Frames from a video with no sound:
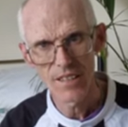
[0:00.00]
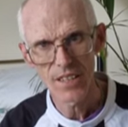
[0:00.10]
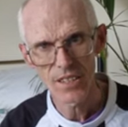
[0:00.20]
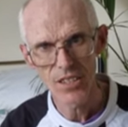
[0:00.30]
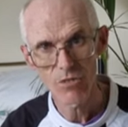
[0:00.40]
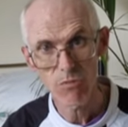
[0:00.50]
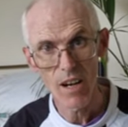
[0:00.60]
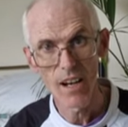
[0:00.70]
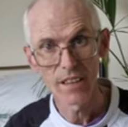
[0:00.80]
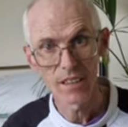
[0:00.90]
this is
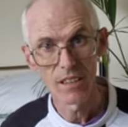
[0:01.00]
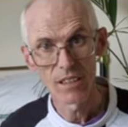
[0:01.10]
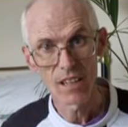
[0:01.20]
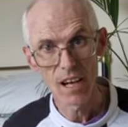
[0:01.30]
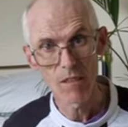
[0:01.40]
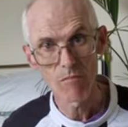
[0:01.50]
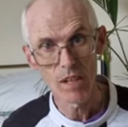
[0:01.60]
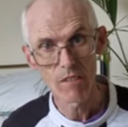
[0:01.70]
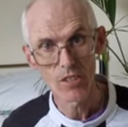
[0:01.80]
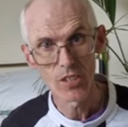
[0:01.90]
why I'm
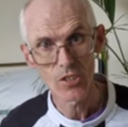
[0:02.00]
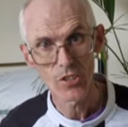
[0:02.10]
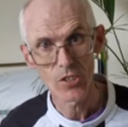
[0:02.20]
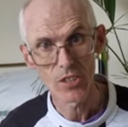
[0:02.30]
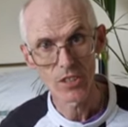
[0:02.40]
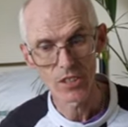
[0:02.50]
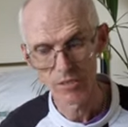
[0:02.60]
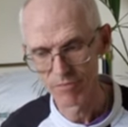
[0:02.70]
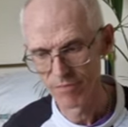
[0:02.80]
wearing this shirt.